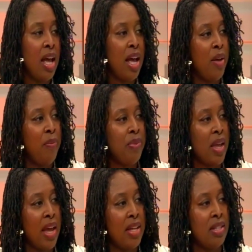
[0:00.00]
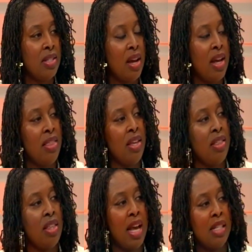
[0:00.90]
And I think
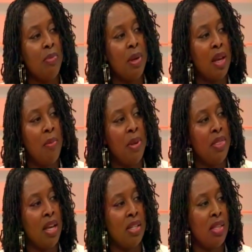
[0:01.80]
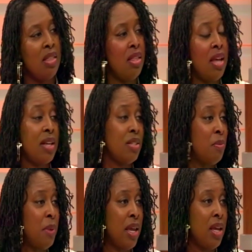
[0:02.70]
that there has to be a couple of things. I think that there has to
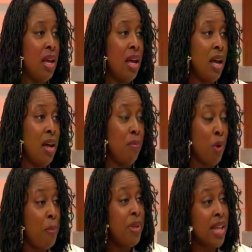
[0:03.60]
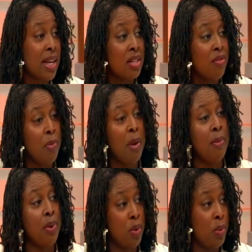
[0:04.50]
be more protection for
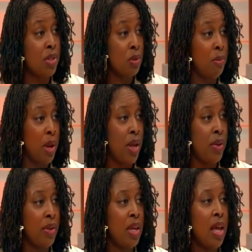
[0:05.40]
people who whistleblow.